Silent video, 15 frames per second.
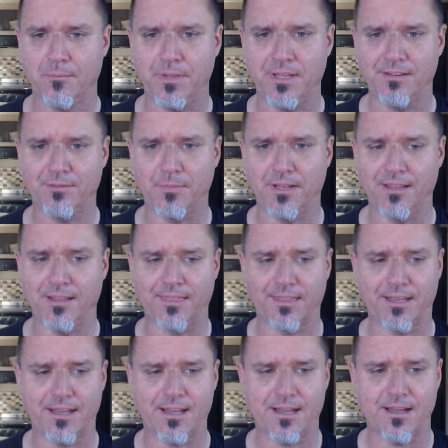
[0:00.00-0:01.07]
Bismuth.
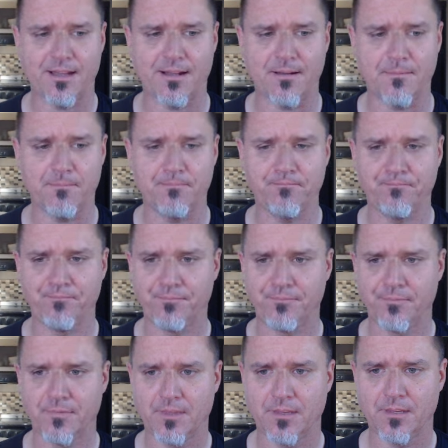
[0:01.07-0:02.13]
Um,
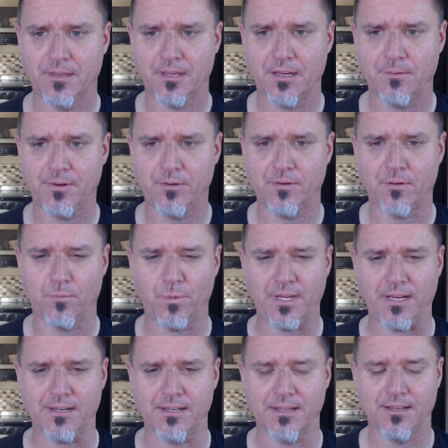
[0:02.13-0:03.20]
how are we doing on
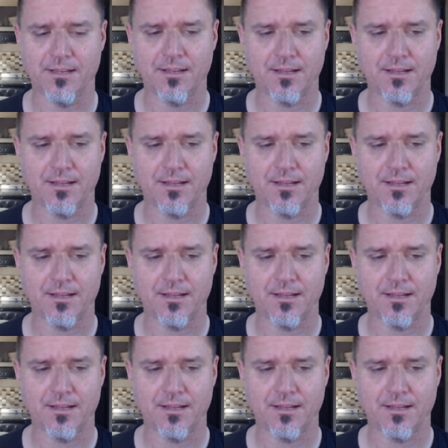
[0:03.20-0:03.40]
wheat?